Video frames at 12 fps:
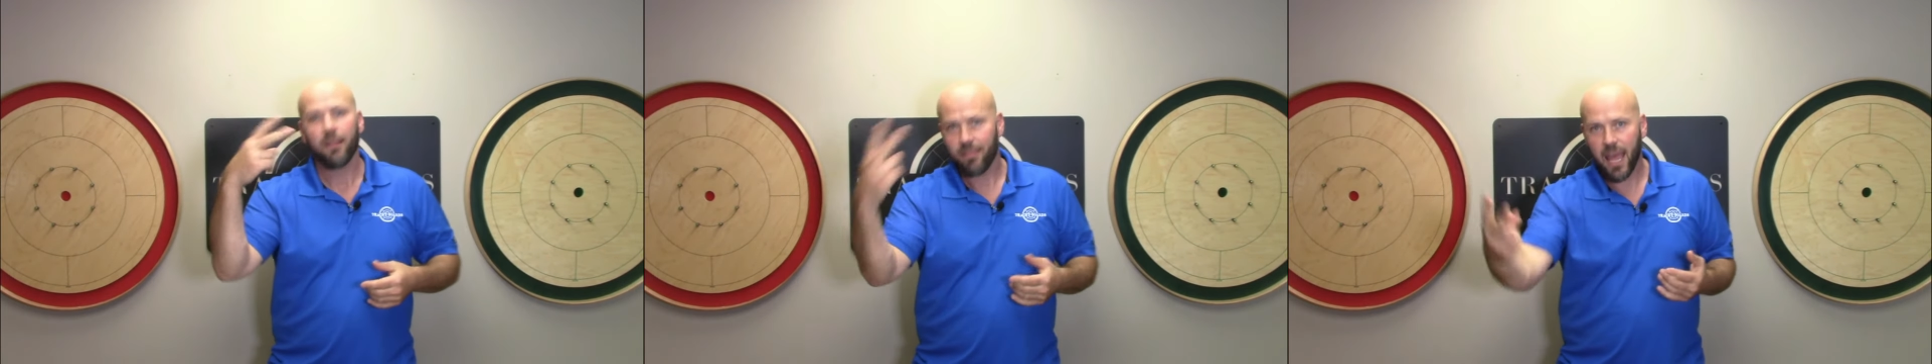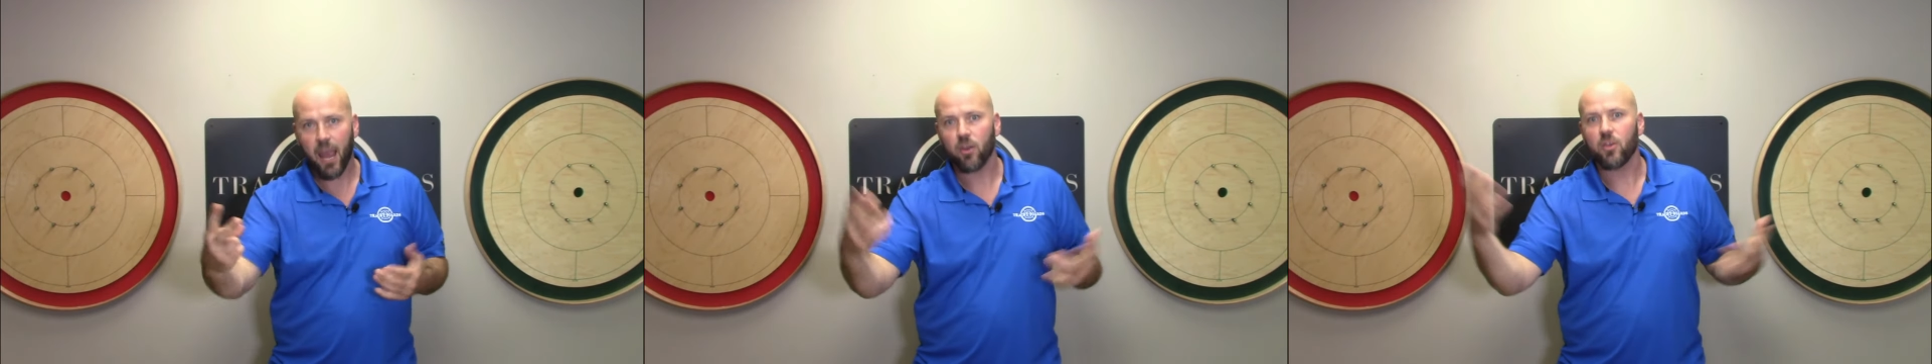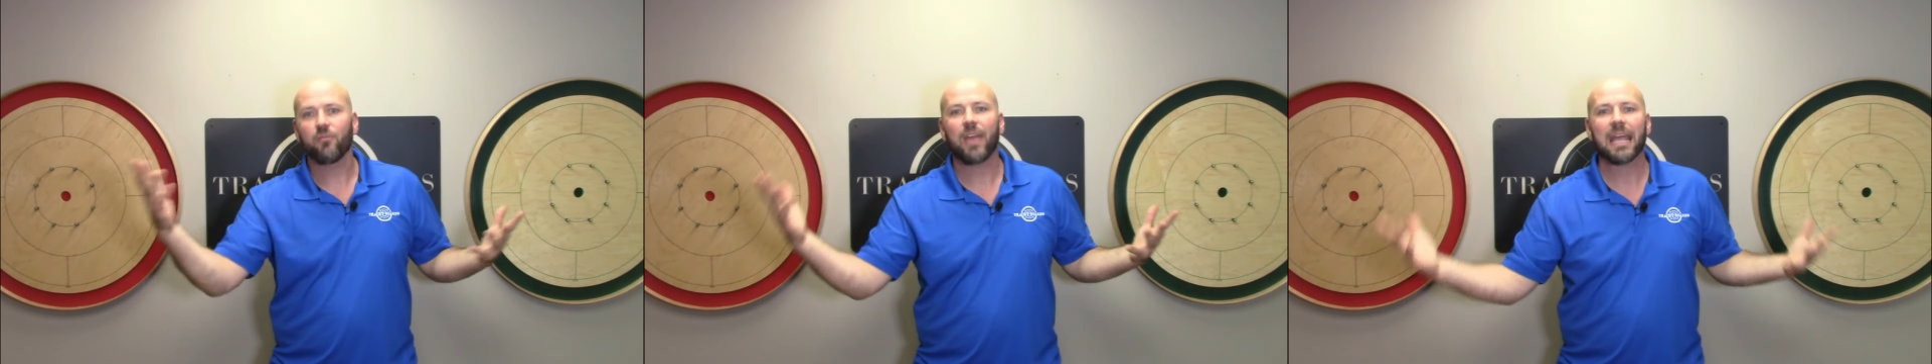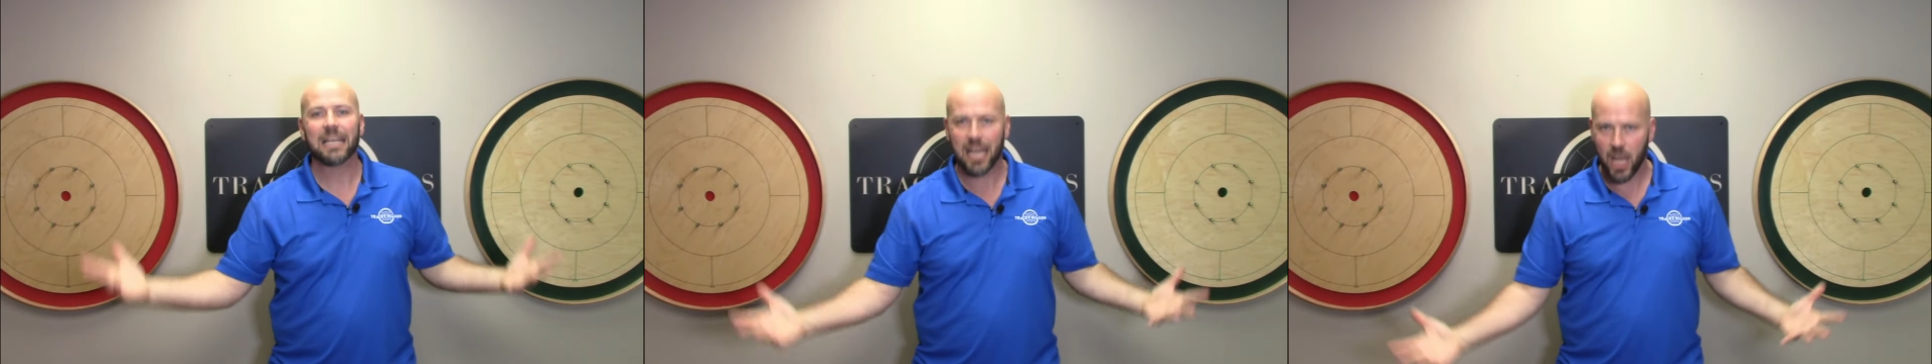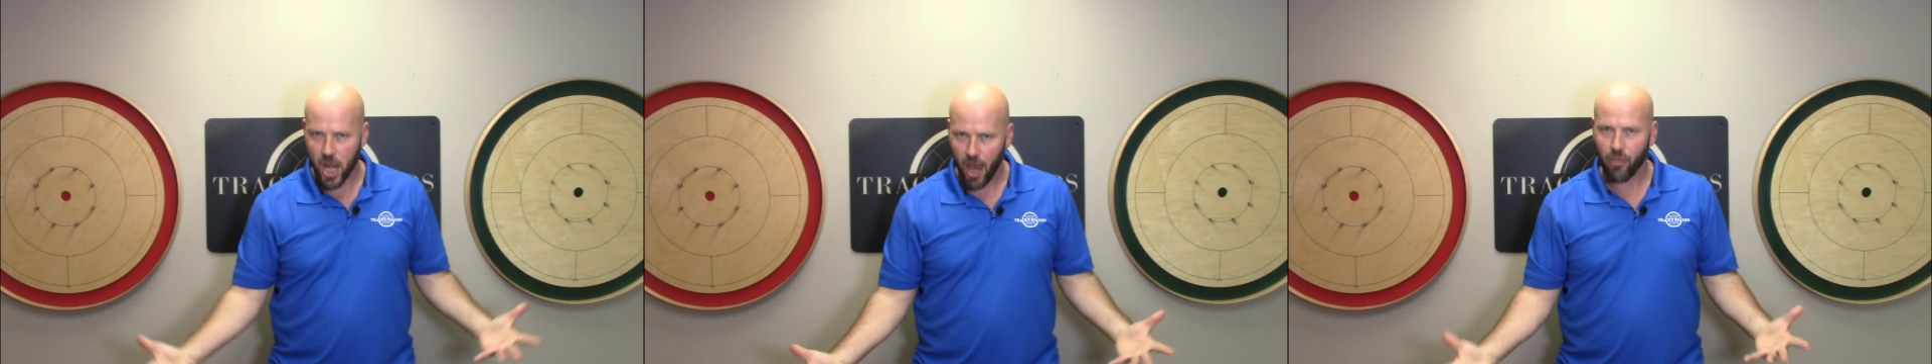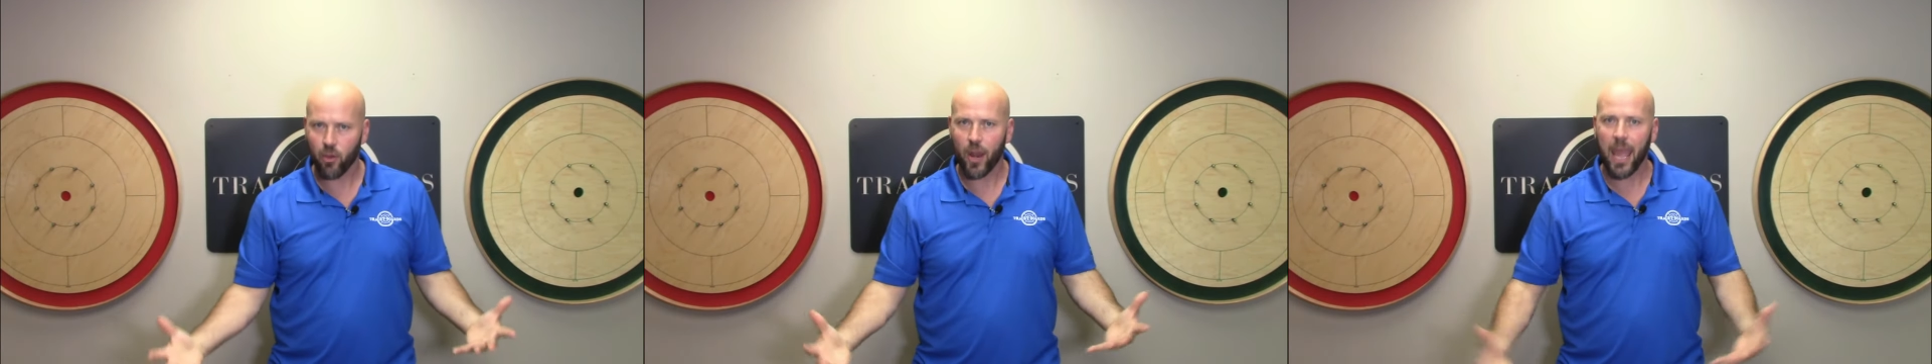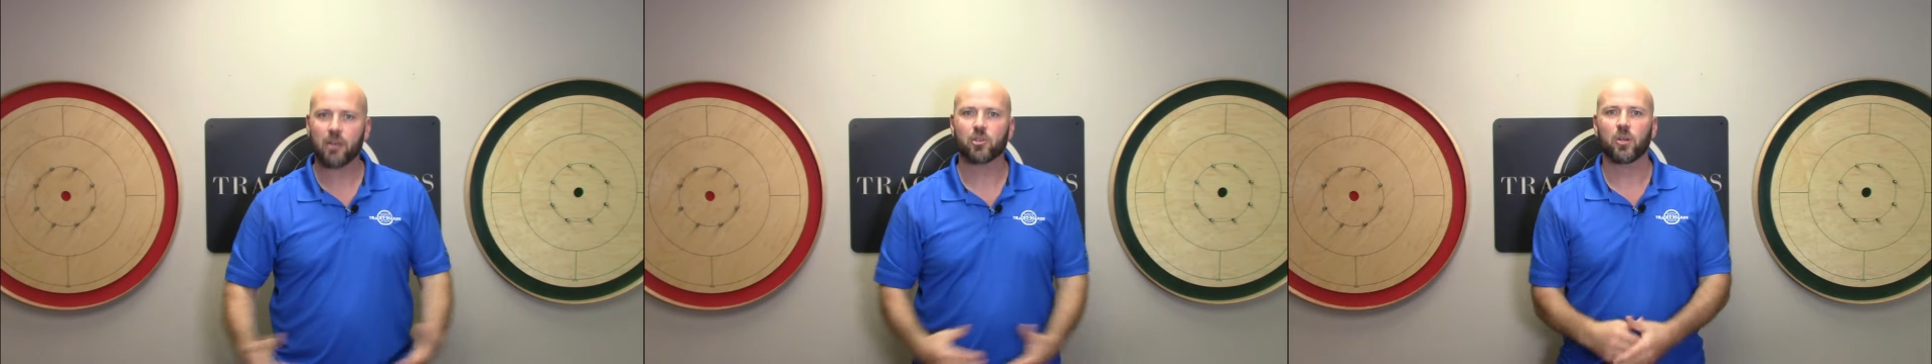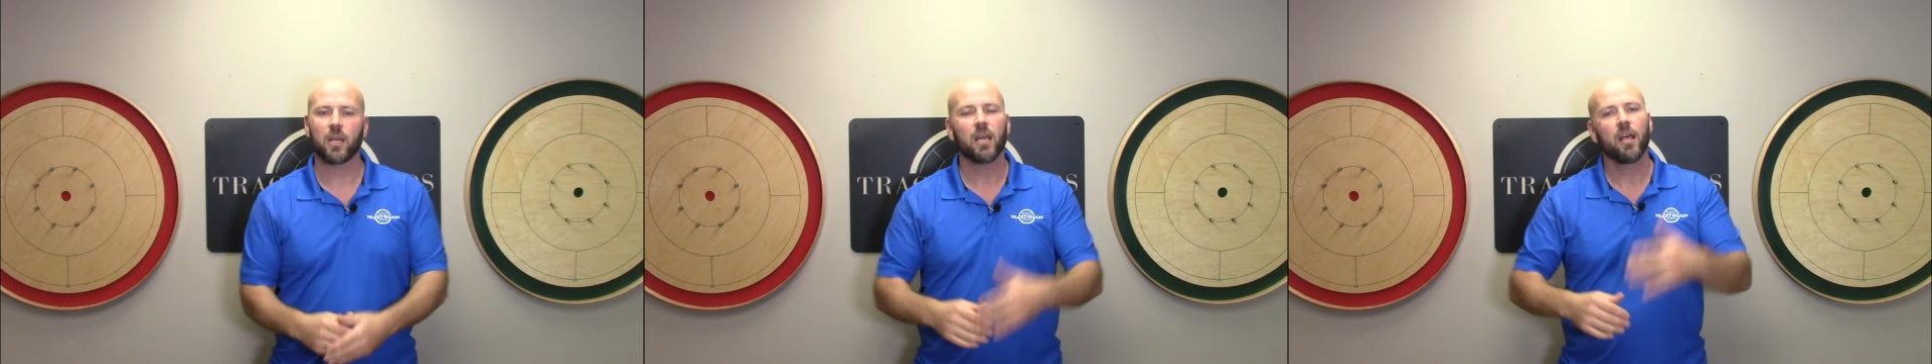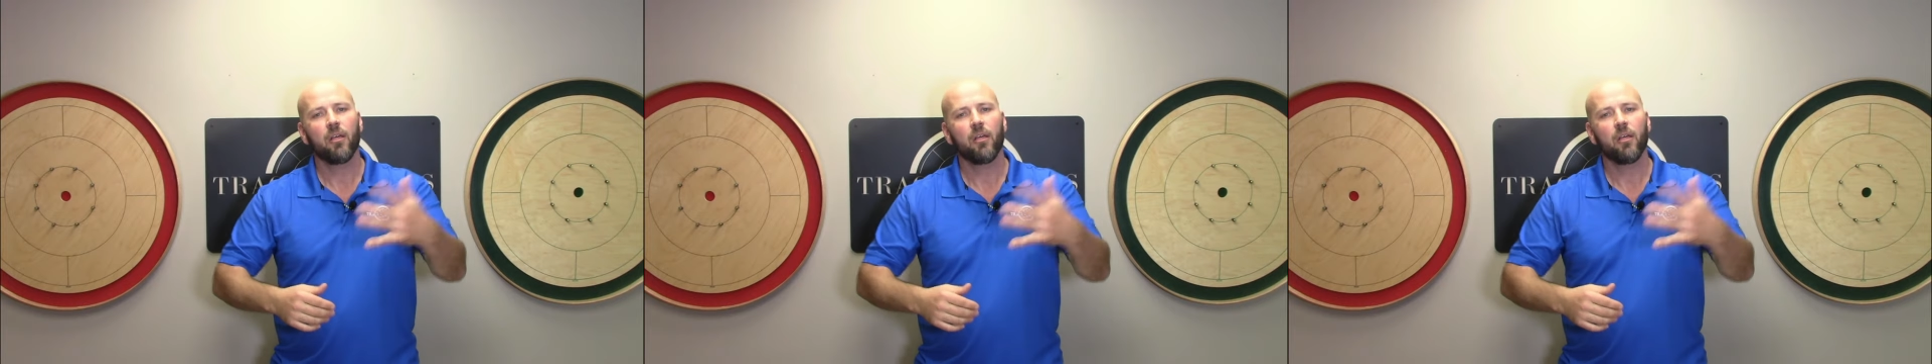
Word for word: There, you've gained another entry.